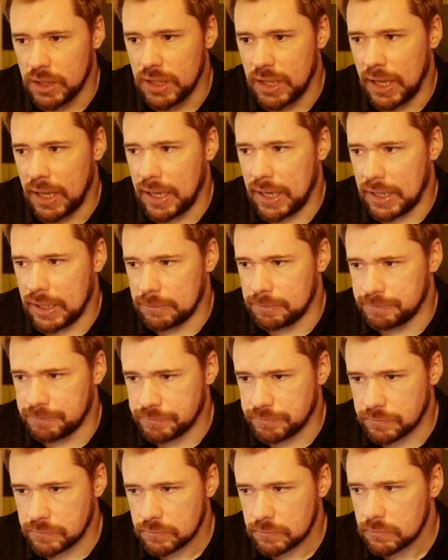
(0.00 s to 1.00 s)

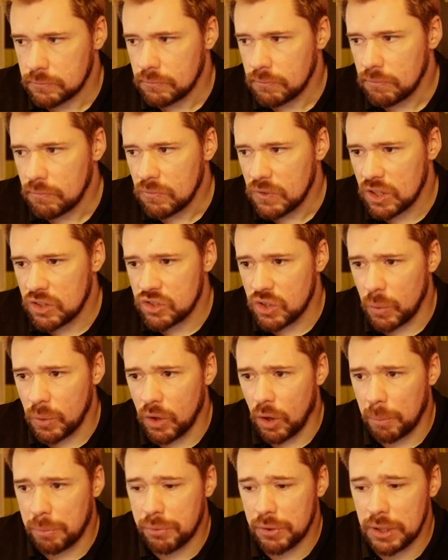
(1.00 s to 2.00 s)
Um, so we've got
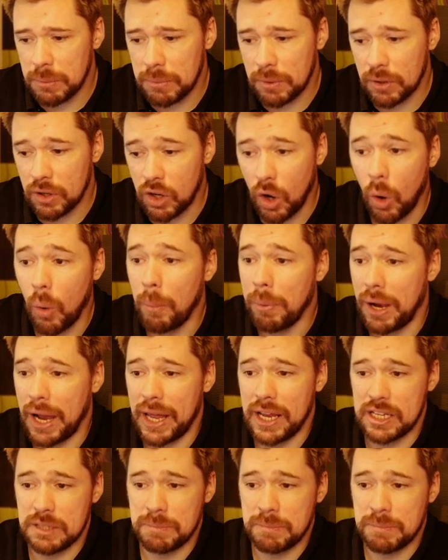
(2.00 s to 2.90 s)
a premium gold players